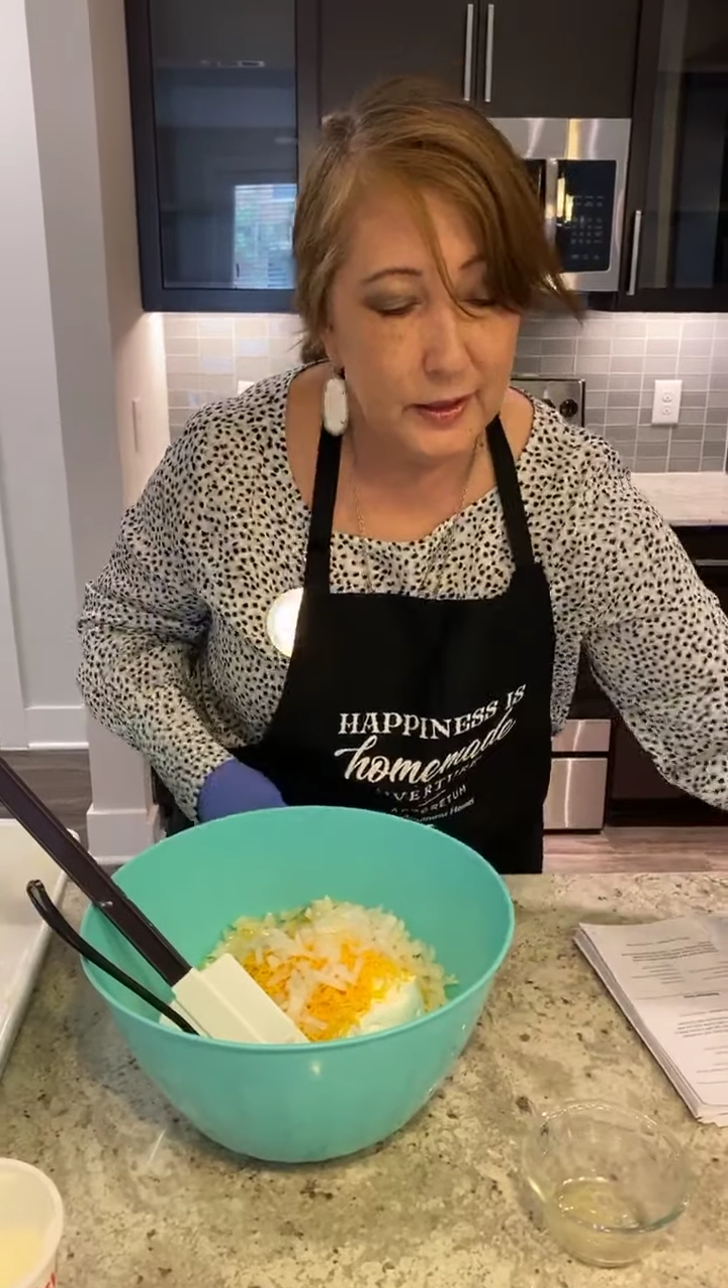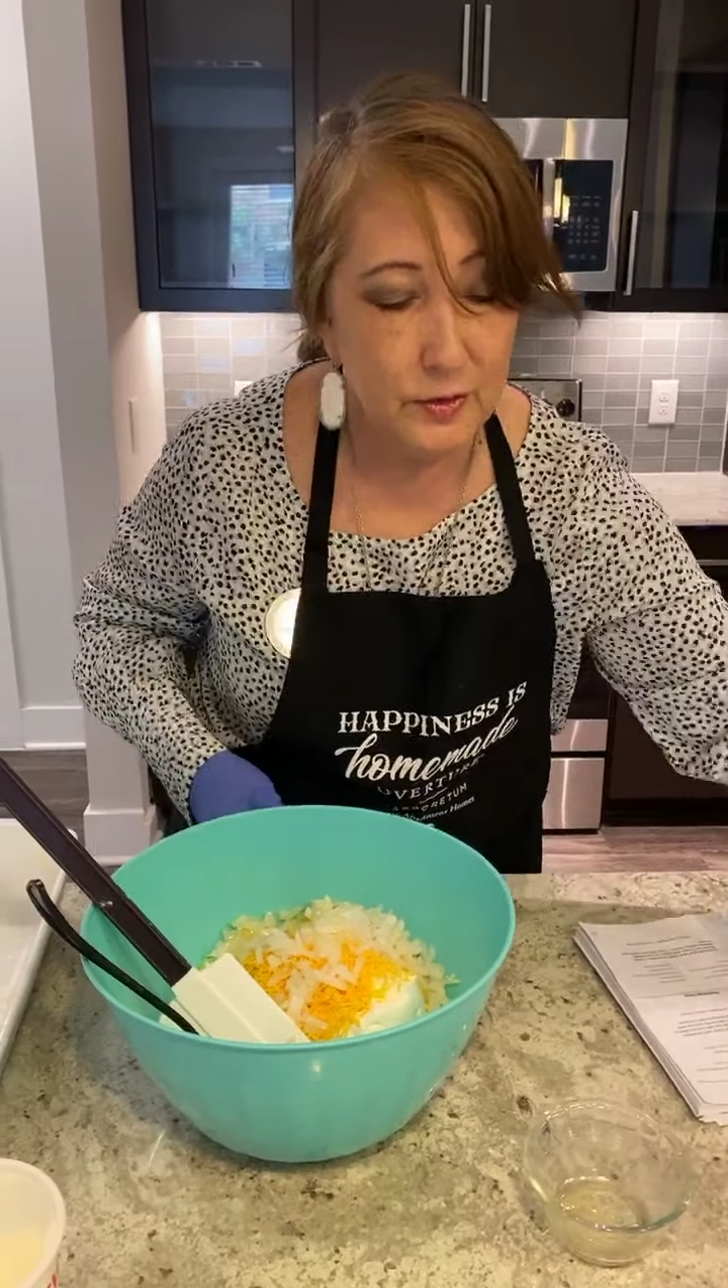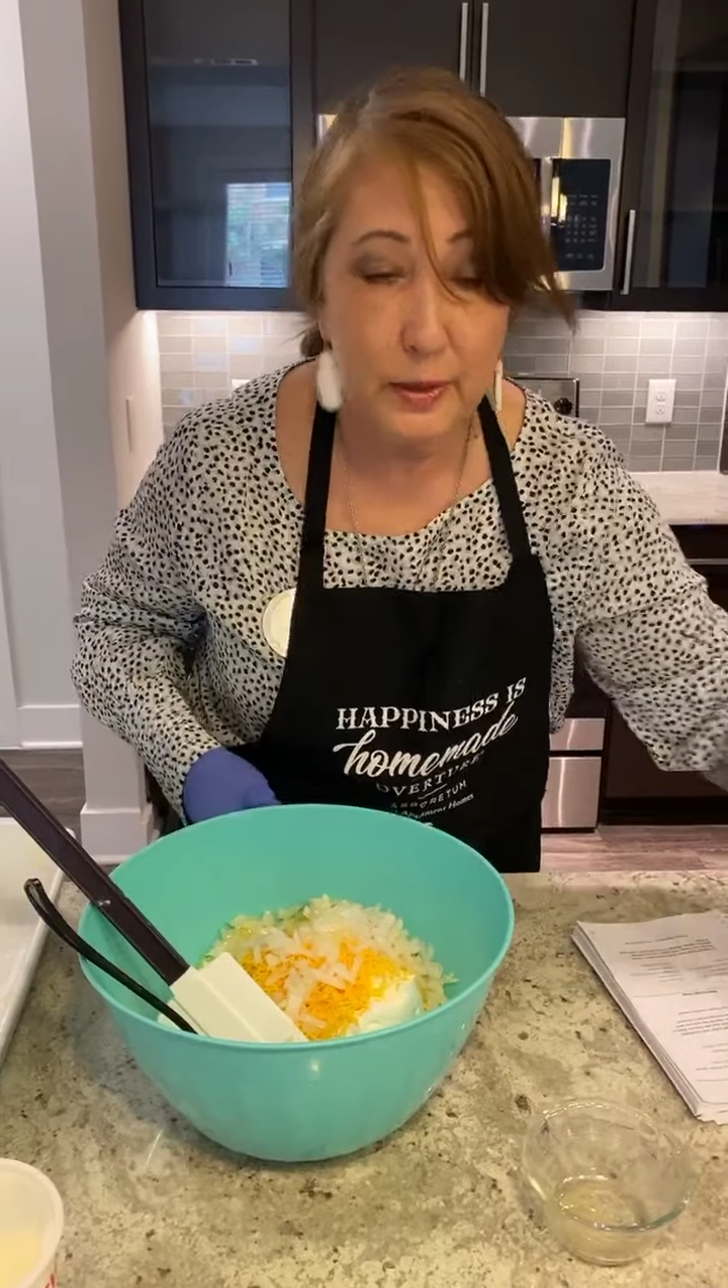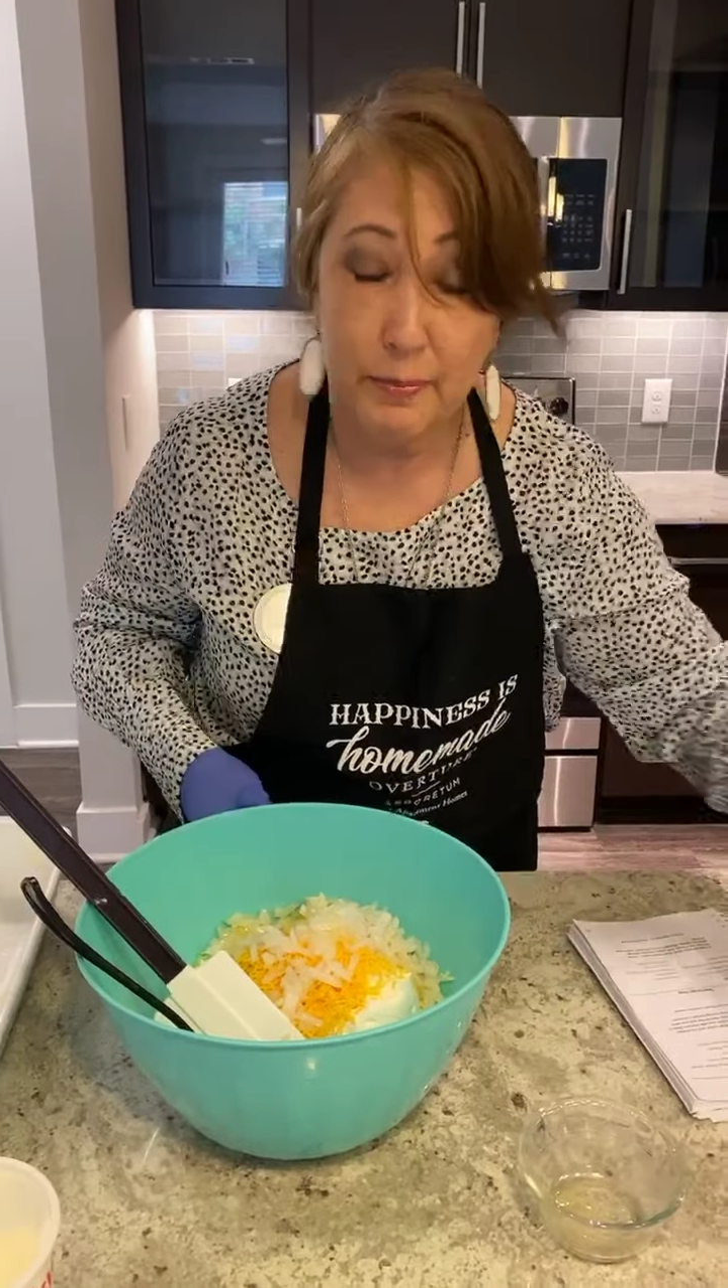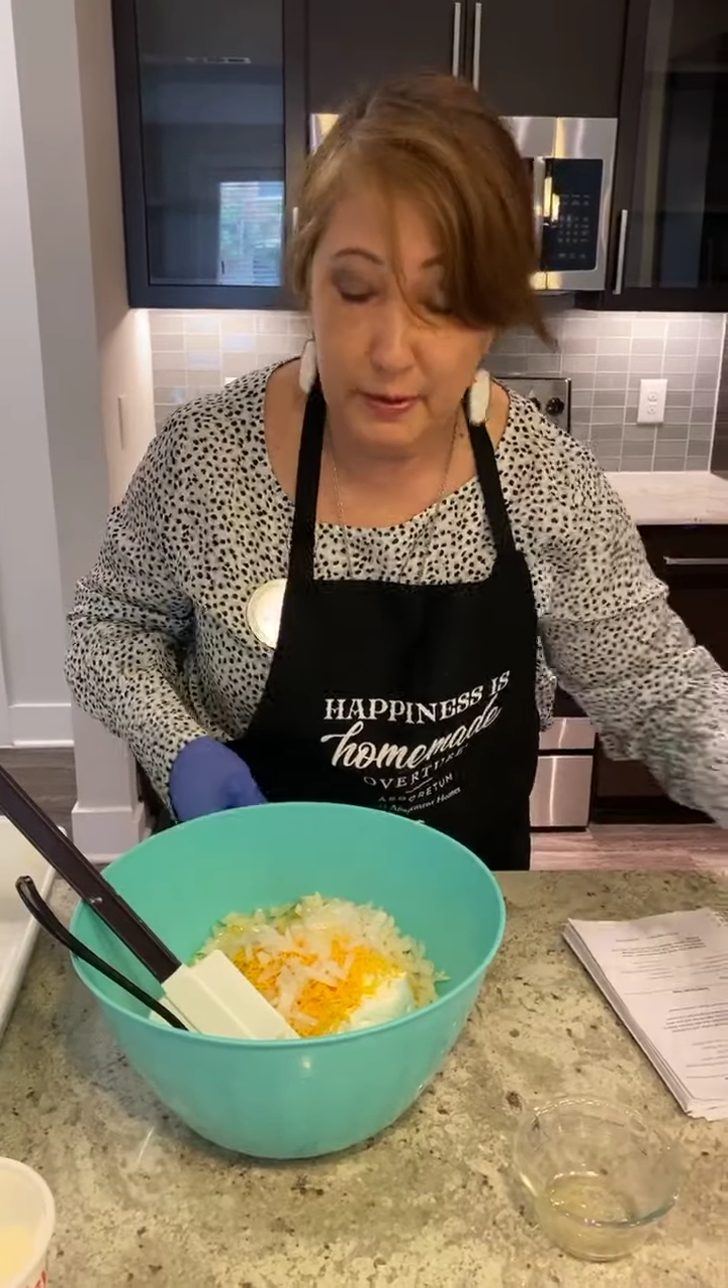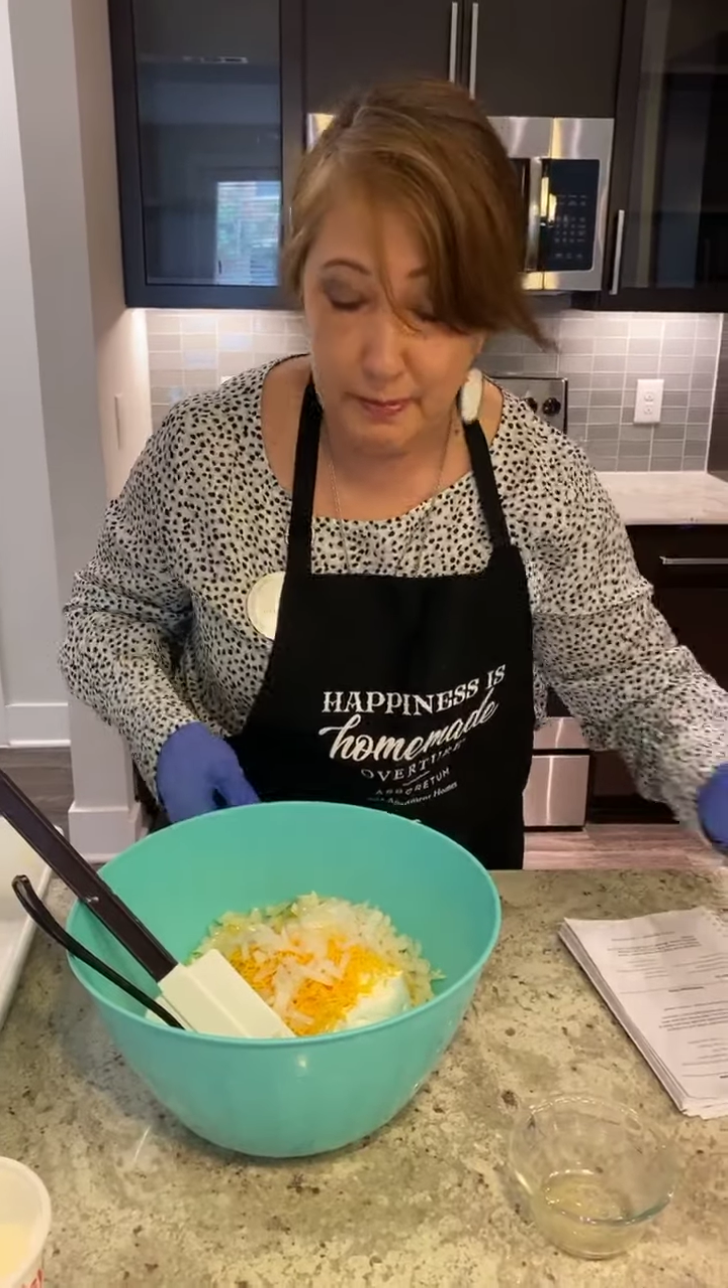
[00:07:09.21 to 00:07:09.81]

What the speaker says: so I can put it